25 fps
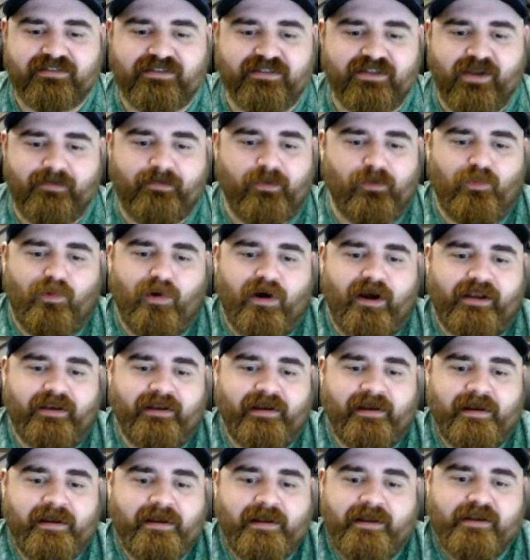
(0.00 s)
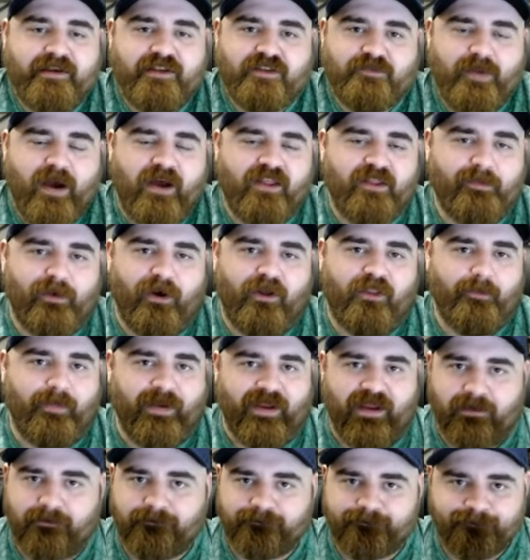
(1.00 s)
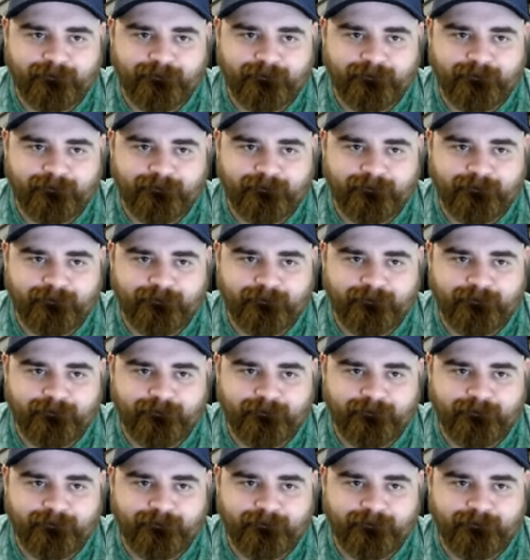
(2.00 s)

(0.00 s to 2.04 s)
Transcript: And number one is pound the ball in the paint.